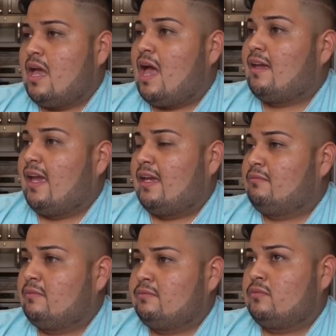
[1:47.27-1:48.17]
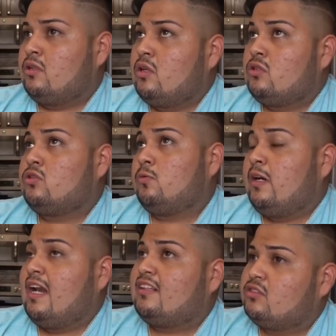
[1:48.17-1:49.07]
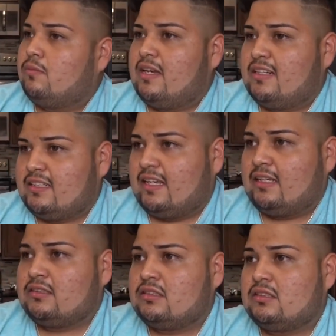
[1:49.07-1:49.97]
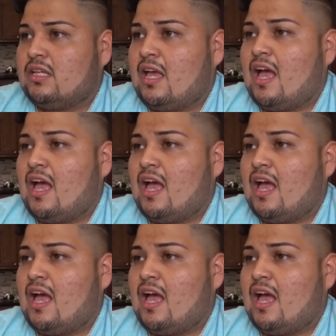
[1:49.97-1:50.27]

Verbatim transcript: I came to realize so many things.